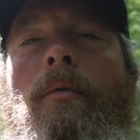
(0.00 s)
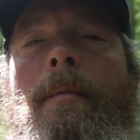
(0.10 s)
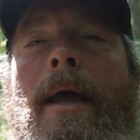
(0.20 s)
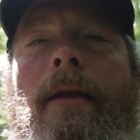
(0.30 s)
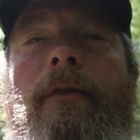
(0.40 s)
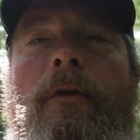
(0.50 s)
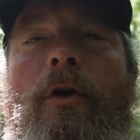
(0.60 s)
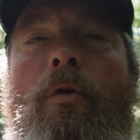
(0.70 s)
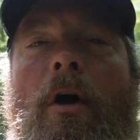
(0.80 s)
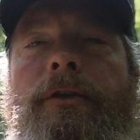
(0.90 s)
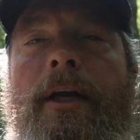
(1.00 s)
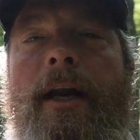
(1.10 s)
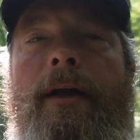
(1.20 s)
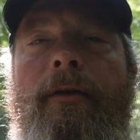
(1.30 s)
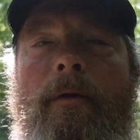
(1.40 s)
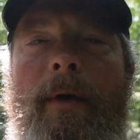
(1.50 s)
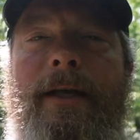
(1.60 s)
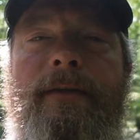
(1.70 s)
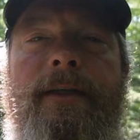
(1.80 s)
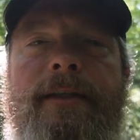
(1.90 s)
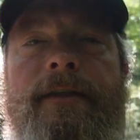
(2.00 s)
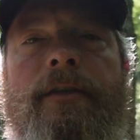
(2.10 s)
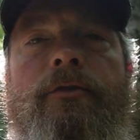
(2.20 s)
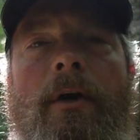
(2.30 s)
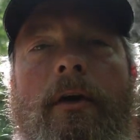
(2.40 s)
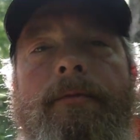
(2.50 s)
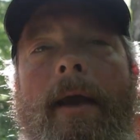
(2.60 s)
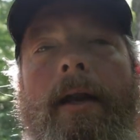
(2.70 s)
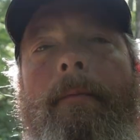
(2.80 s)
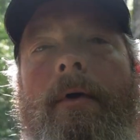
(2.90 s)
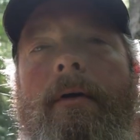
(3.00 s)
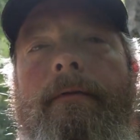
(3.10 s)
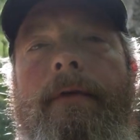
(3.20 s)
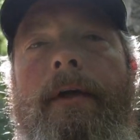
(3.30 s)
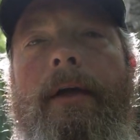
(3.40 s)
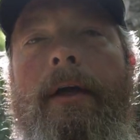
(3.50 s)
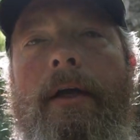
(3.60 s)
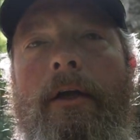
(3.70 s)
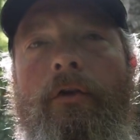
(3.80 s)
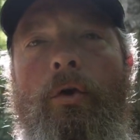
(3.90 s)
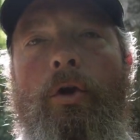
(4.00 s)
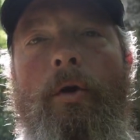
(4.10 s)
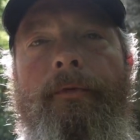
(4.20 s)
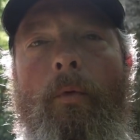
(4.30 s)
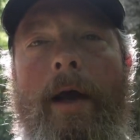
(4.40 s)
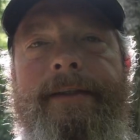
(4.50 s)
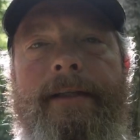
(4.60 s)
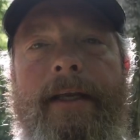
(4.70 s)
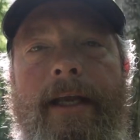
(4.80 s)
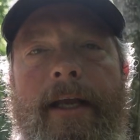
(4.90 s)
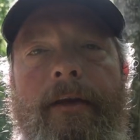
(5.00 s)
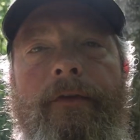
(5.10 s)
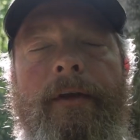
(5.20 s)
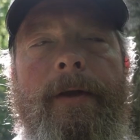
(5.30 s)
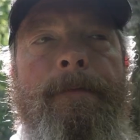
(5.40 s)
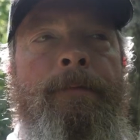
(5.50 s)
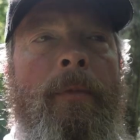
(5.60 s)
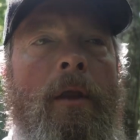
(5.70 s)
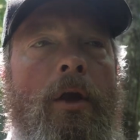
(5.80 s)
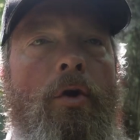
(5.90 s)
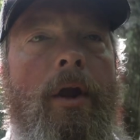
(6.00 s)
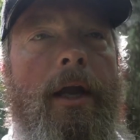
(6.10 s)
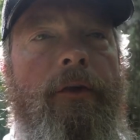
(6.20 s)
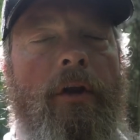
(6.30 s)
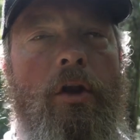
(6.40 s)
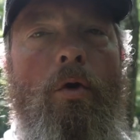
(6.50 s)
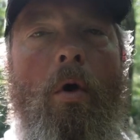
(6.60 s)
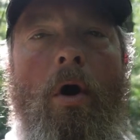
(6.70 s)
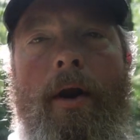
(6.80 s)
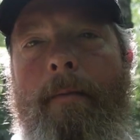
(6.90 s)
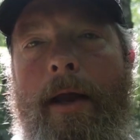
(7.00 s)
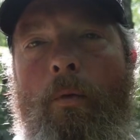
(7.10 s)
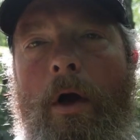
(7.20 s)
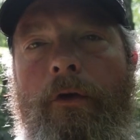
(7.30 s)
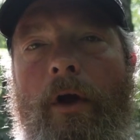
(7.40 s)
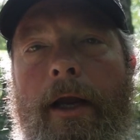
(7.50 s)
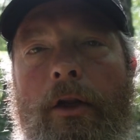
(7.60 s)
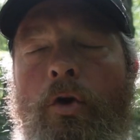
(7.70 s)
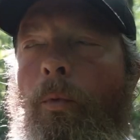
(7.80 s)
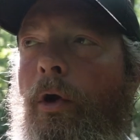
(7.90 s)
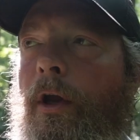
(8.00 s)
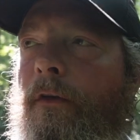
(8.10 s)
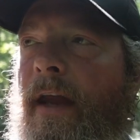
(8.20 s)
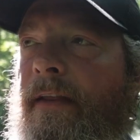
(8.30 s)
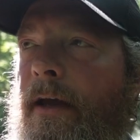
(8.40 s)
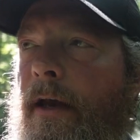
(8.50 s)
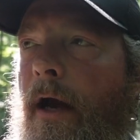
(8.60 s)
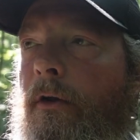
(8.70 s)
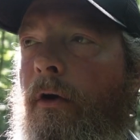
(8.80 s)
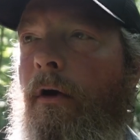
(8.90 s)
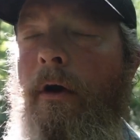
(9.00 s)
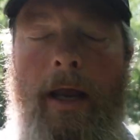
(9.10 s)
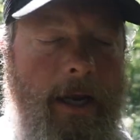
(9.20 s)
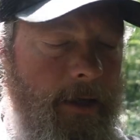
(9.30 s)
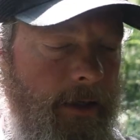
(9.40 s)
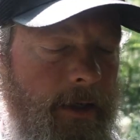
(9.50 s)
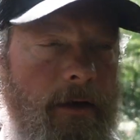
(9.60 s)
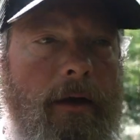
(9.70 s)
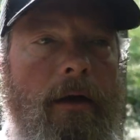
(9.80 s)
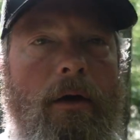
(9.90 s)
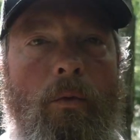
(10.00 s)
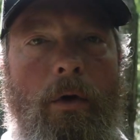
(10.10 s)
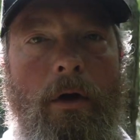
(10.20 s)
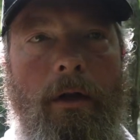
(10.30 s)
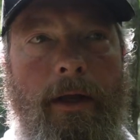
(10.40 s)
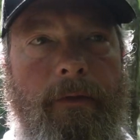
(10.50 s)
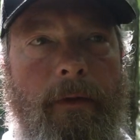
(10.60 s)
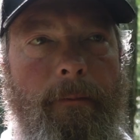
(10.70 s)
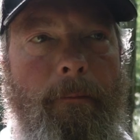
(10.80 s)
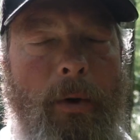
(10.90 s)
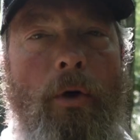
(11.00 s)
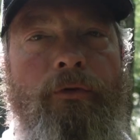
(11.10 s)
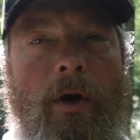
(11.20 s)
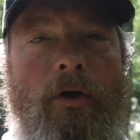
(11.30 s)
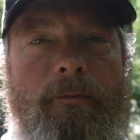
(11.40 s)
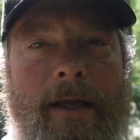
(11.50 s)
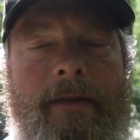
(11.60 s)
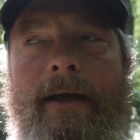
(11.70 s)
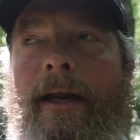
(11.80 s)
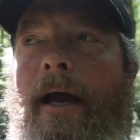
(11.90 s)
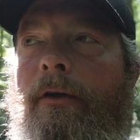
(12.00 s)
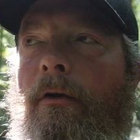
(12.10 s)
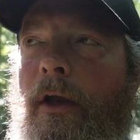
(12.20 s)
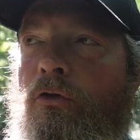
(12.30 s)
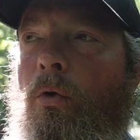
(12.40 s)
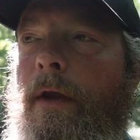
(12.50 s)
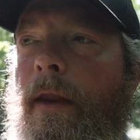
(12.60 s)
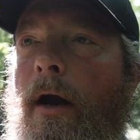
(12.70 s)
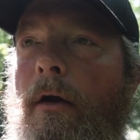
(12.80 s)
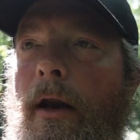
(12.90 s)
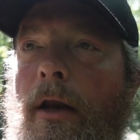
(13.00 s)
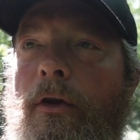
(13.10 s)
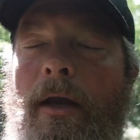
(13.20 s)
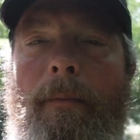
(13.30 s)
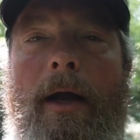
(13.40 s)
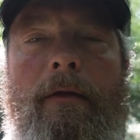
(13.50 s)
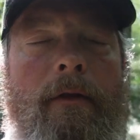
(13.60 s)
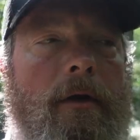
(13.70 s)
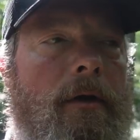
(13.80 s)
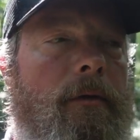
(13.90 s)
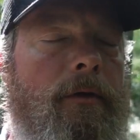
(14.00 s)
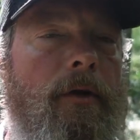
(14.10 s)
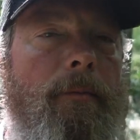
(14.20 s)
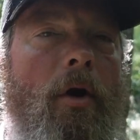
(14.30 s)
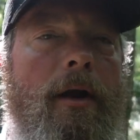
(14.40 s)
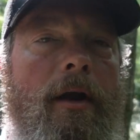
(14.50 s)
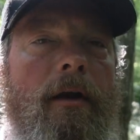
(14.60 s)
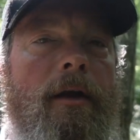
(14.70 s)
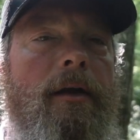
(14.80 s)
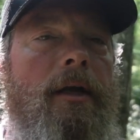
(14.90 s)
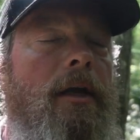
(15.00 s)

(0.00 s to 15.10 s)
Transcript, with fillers: made it to the cross connector and basically since this trail is made up of two loops of west and east, you can continue on and make one giant loop or you can take the connector and it will, both trails meet at the connector, they join there and then you can get back to the, to the parking area.